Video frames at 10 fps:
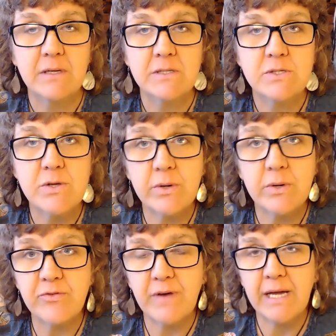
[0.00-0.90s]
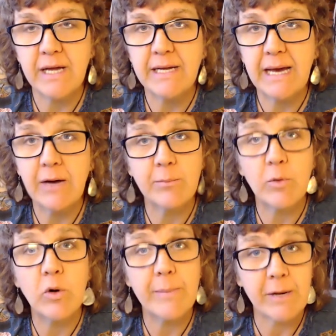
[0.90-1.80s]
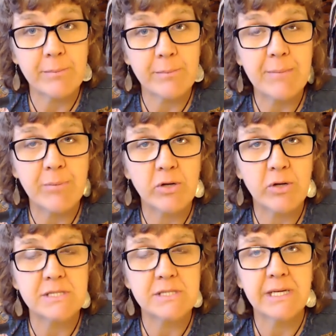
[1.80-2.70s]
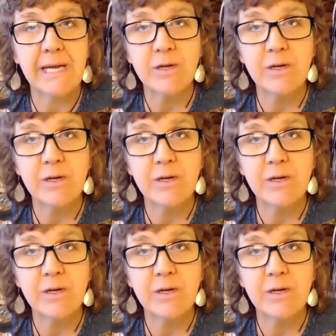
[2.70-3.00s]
So you can find out more about me personally at